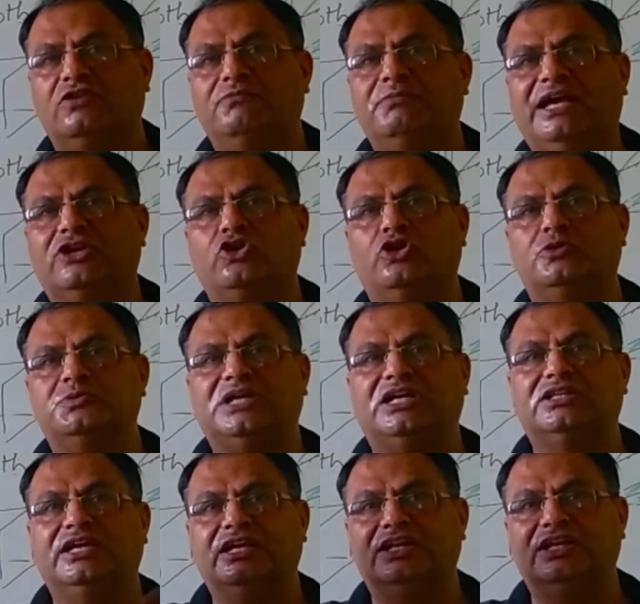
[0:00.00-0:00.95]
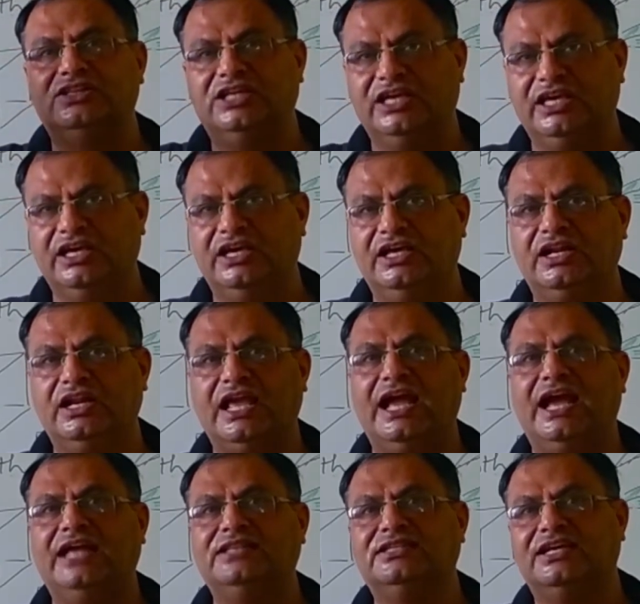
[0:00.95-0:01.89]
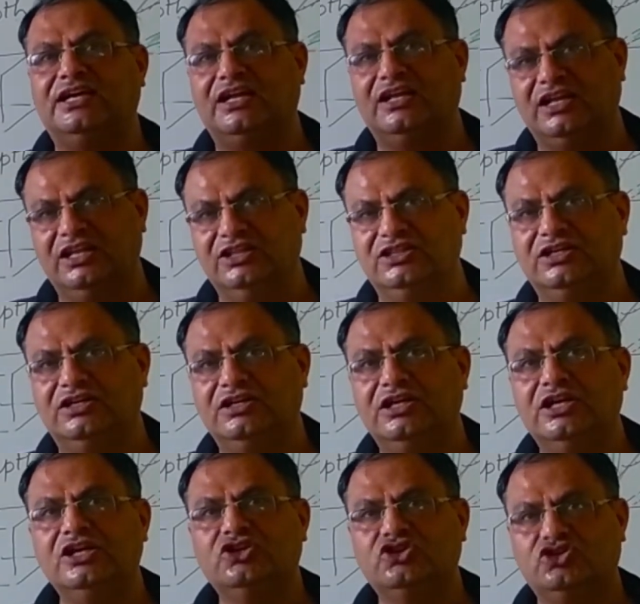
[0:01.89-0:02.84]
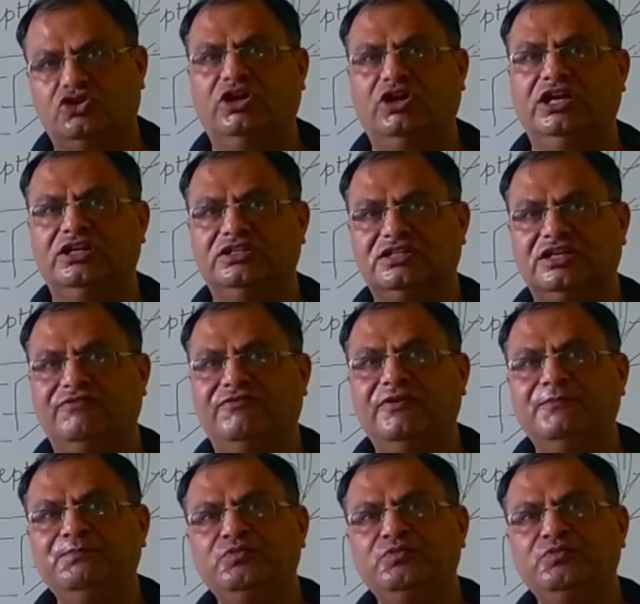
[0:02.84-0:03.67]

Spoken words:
of microbes are there in the air and they are in the soil itself.